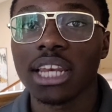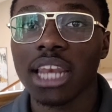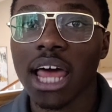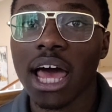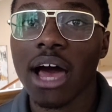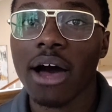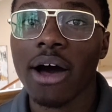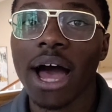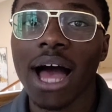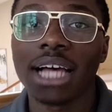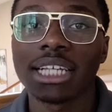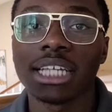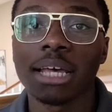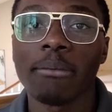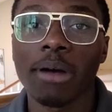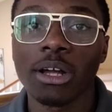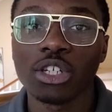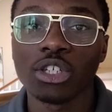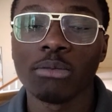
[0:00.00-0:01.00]
Now, as
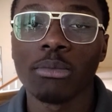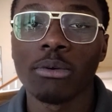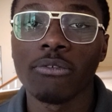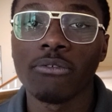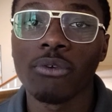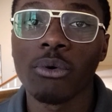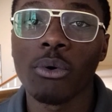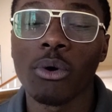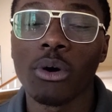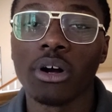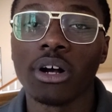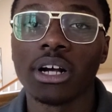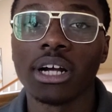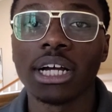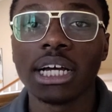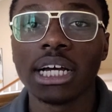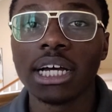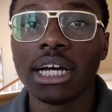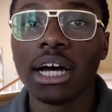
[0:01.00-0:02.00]
I mentioned
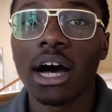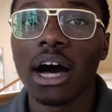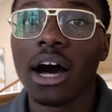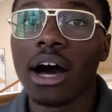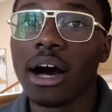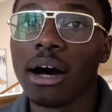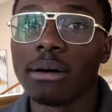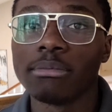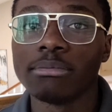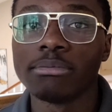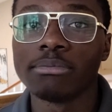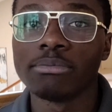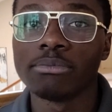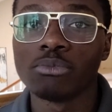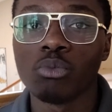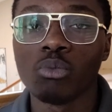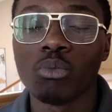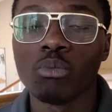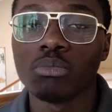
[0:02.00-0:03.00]
before,
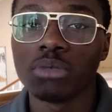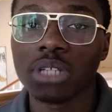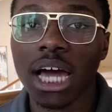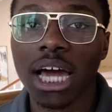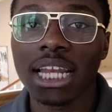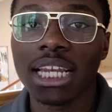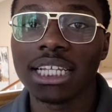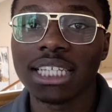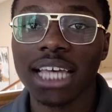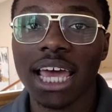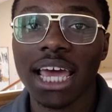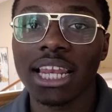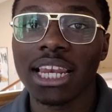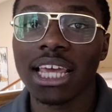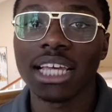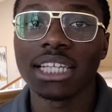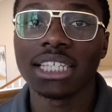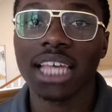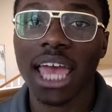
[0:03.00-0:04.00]

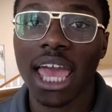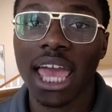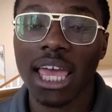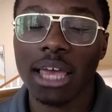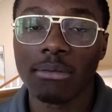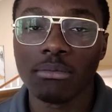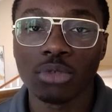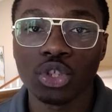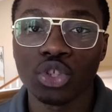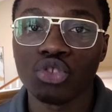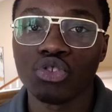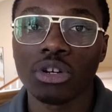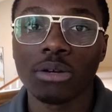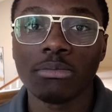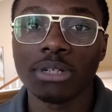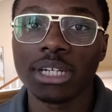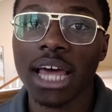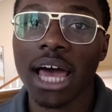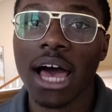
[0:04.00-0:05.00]
Tiny10 is a
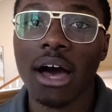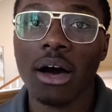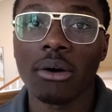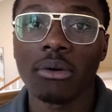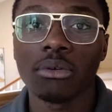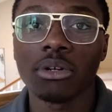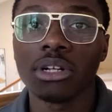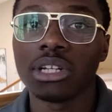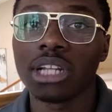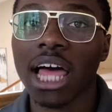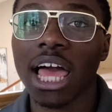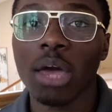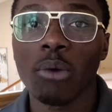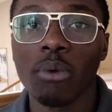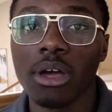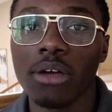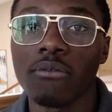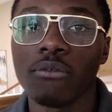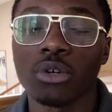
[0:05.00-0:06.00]
stripped down,
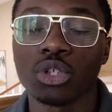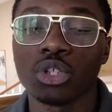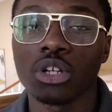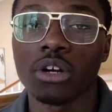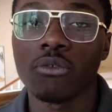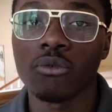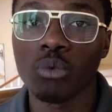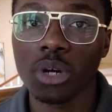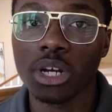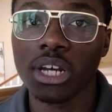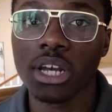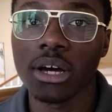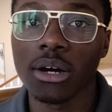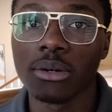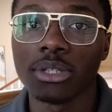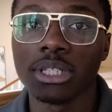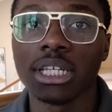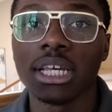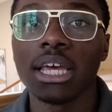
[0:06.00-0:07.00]
lightweight version of
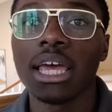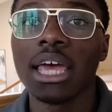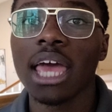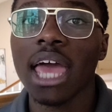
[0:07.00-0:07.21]
Windows.